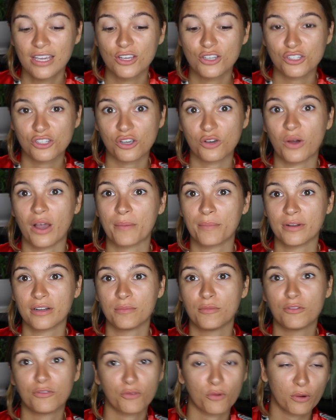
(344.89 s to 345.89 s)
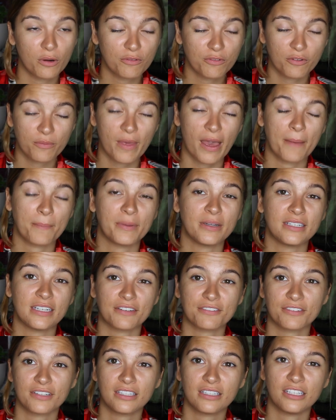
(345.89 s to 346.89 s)
So I'm going to move forward from that, but
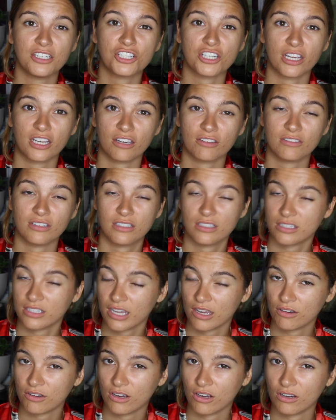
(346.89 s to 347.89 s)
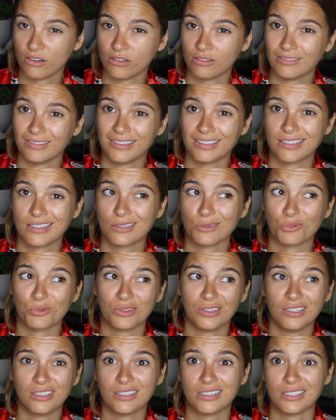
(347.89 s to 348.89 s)
definitely check out the discount code. This is a
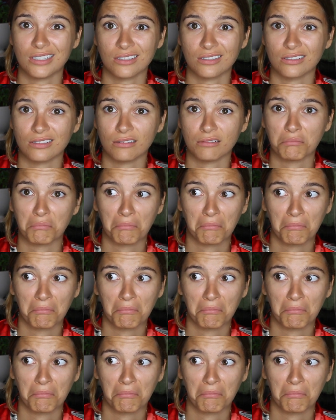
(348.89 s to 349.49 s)
really good deal,